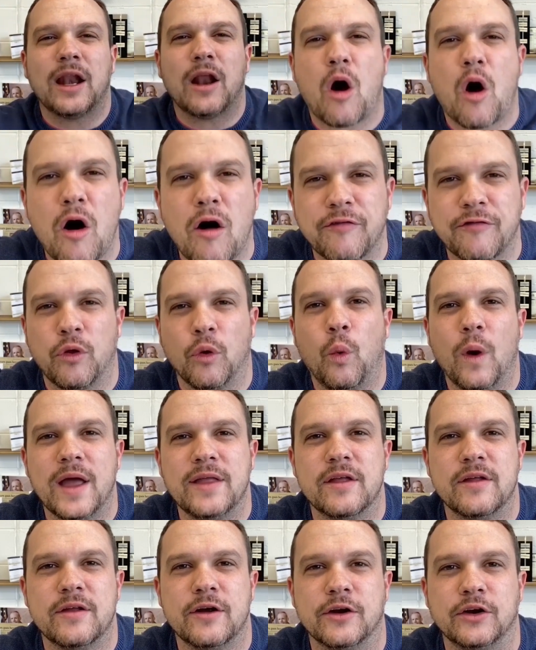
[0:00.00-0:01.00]
off the way
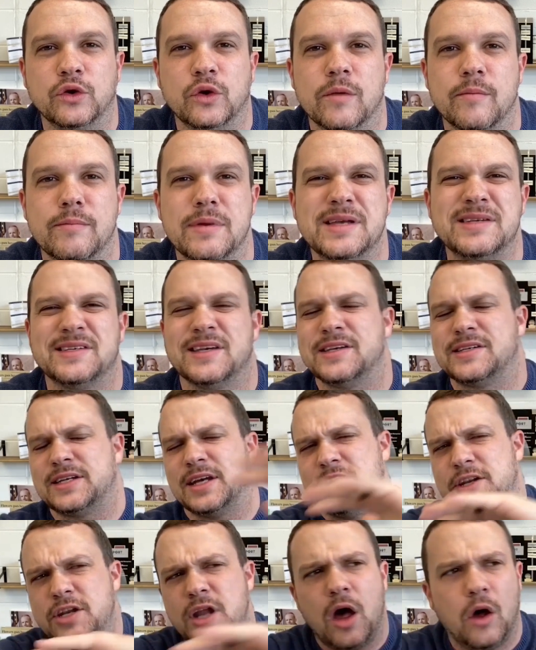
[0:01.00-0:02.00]
that they're doing business
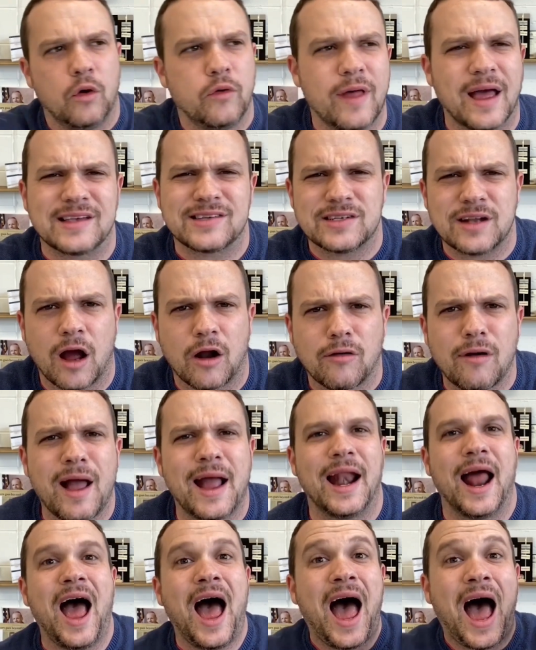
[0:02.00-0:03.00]
and no, that's not
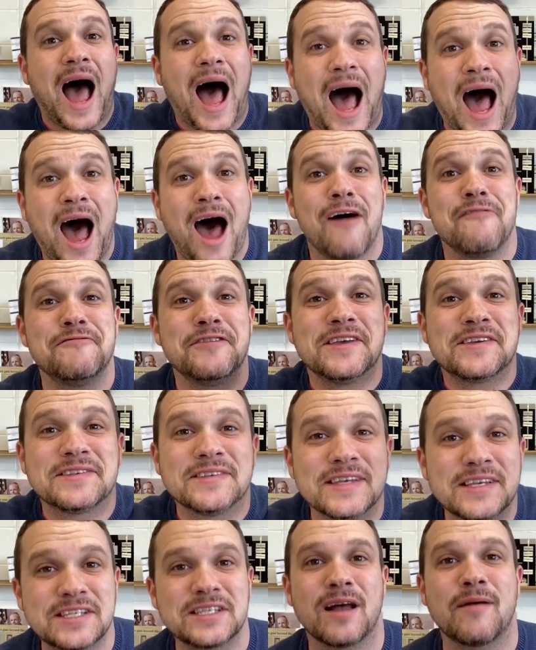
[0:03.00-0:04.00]
right.
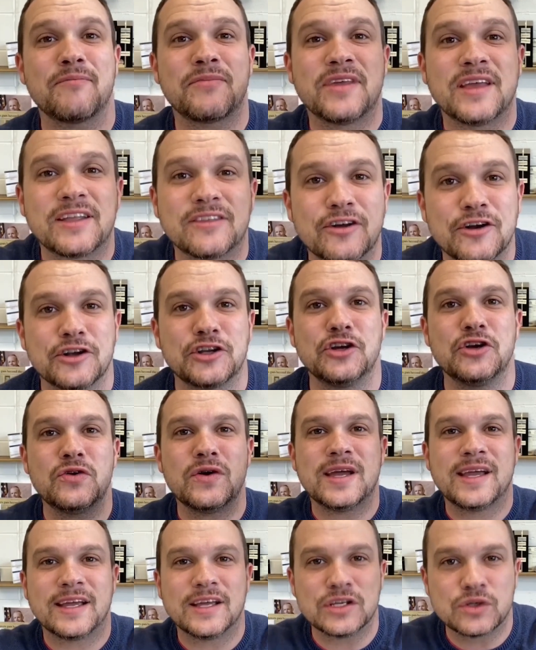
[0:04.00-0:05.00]
Obviously, something they're
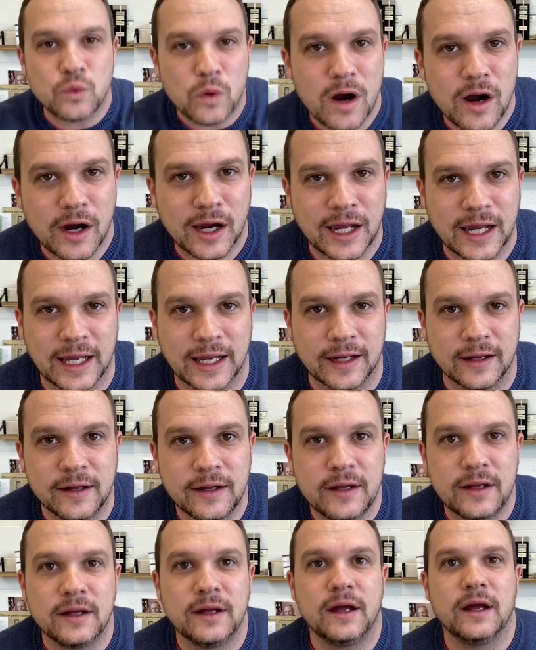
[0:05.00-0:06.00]
doing is working,
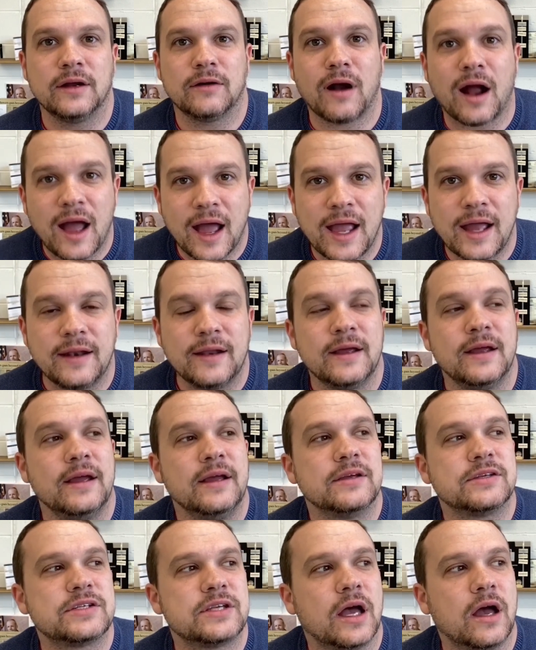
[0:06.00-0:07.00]
right?
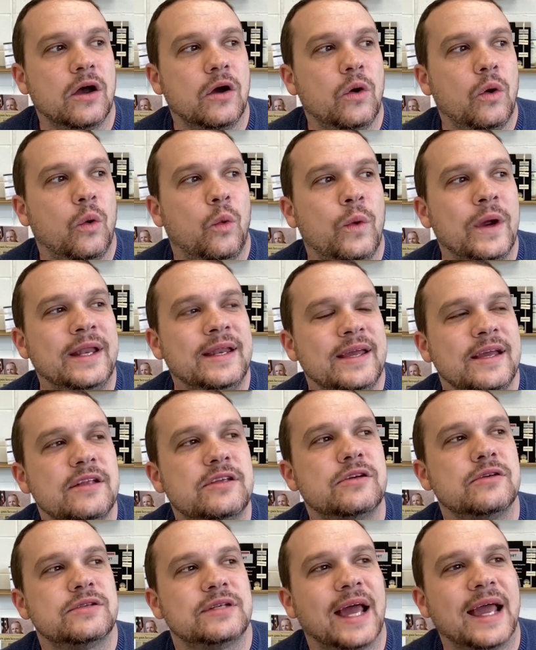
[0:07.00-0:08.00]
So we need
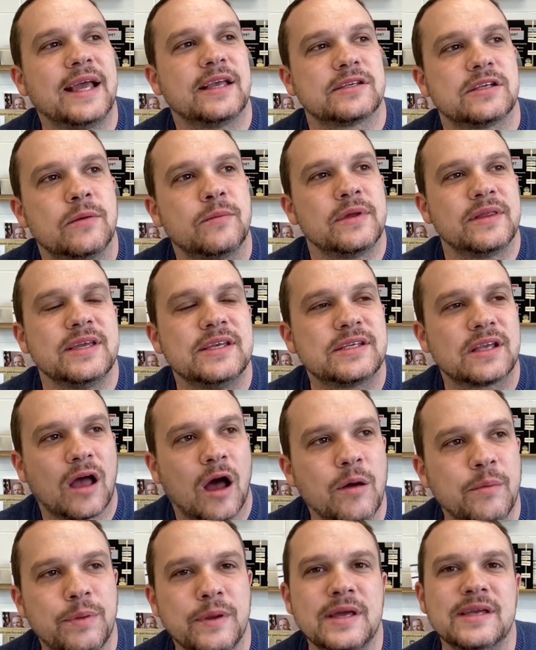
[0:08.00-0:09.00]
to take some of these
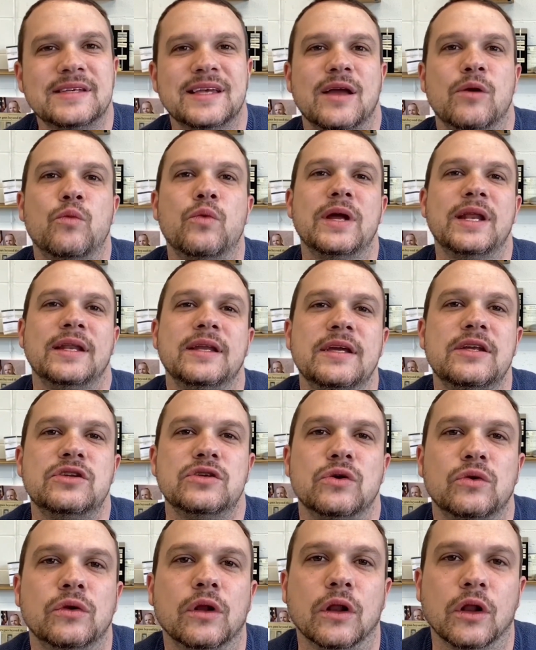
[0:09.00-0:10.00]
companies and we need
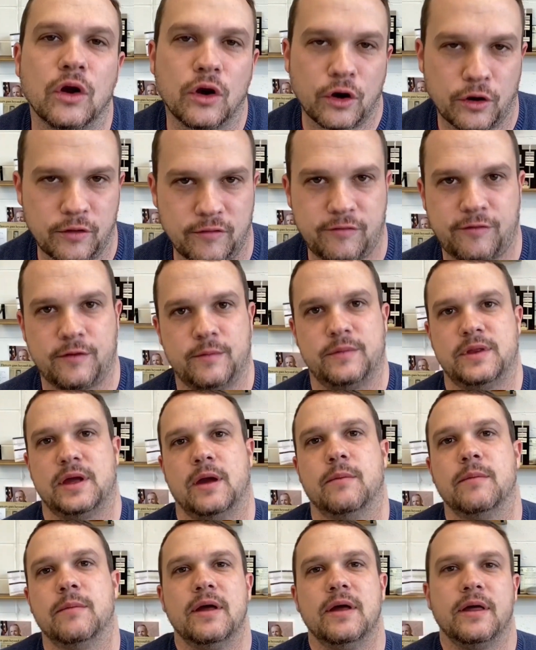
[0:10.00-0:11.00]
to learn from them.
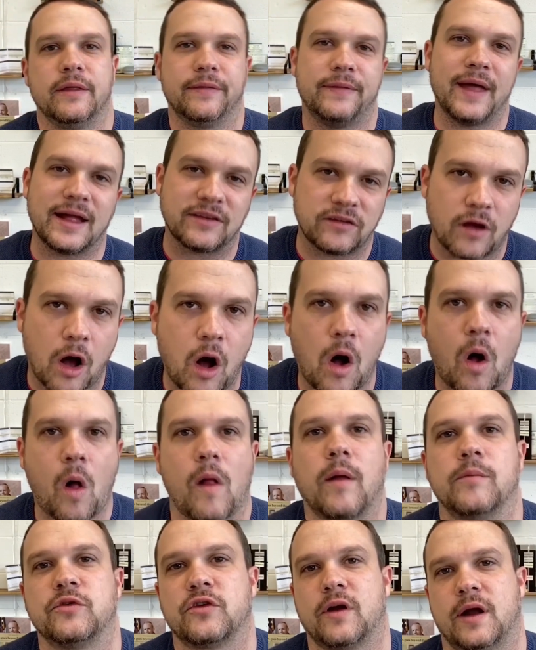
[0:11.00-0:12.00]
That's all
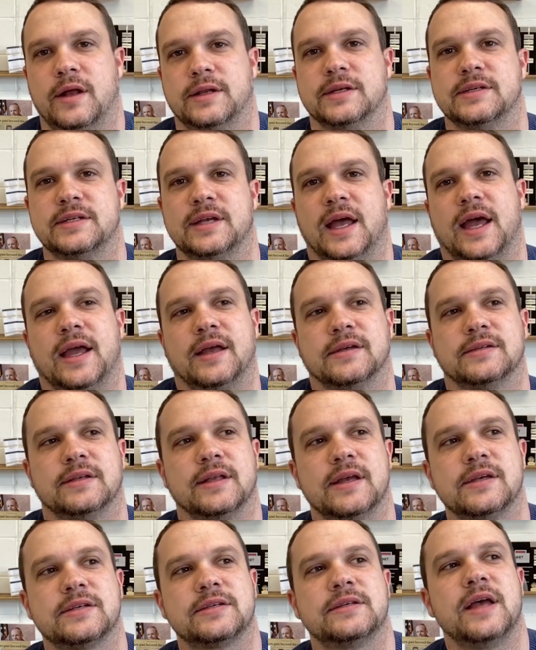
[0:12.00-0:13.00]
I'm trying to say is
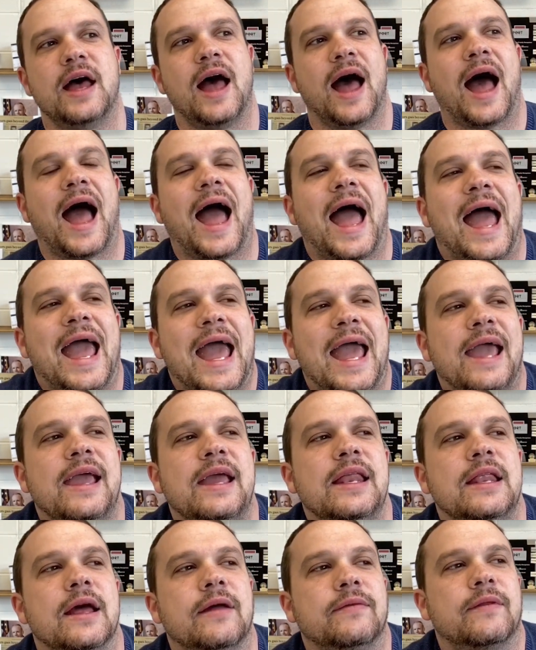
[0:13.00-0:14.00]

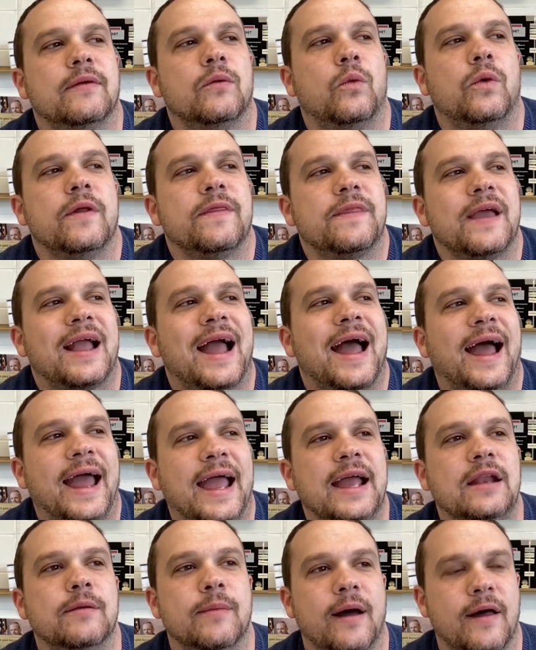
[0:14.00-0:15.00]
one thing I
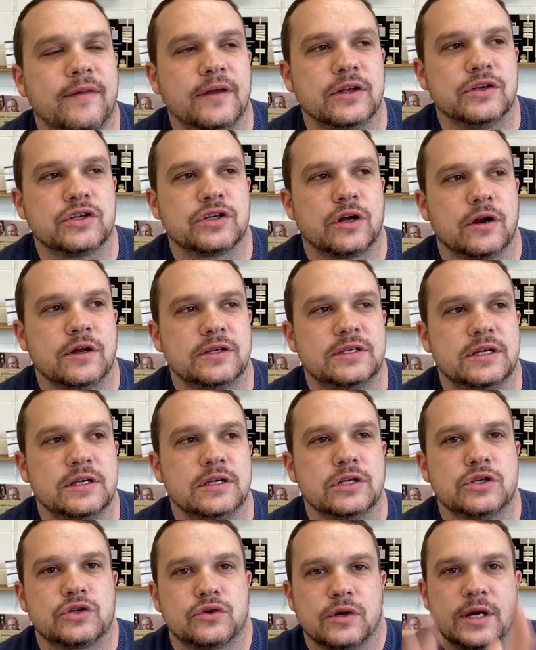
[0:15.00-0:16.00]
hate about the insurance
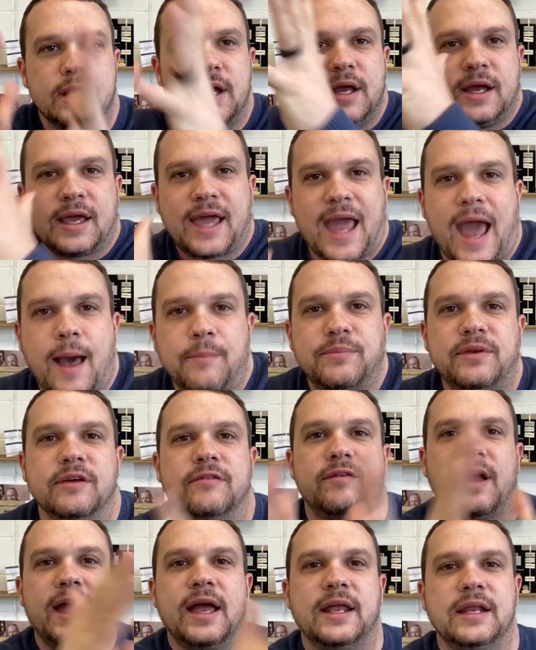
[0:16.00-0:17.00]
industry,
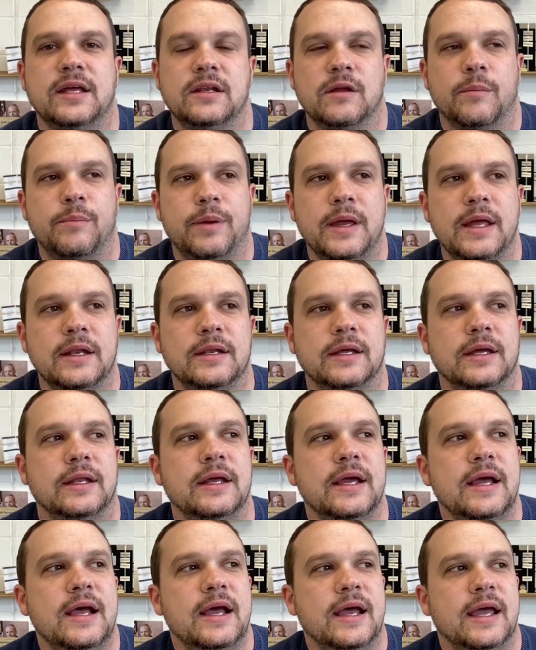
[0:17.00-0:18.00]
captive and independent,
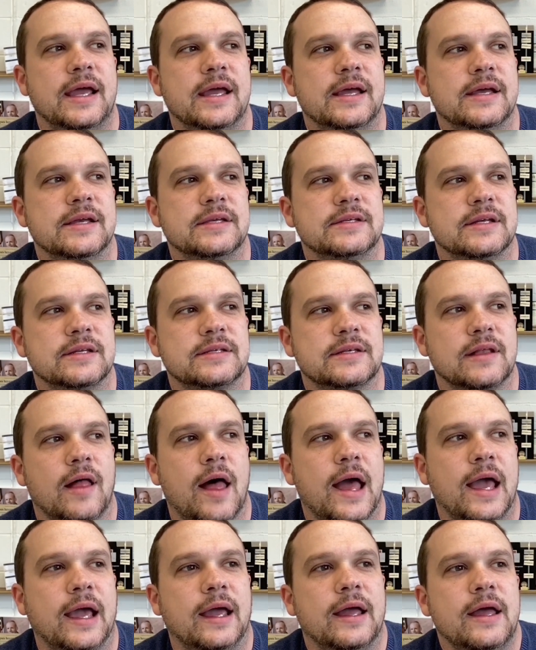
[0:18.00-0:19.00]
is it's
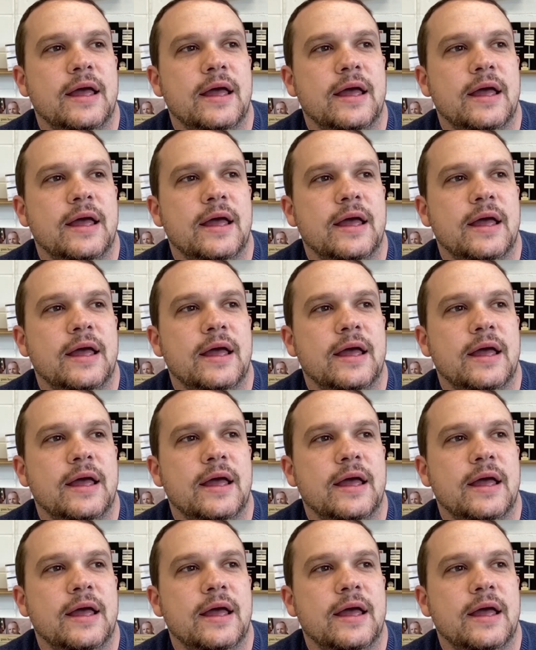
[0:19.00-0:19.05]
like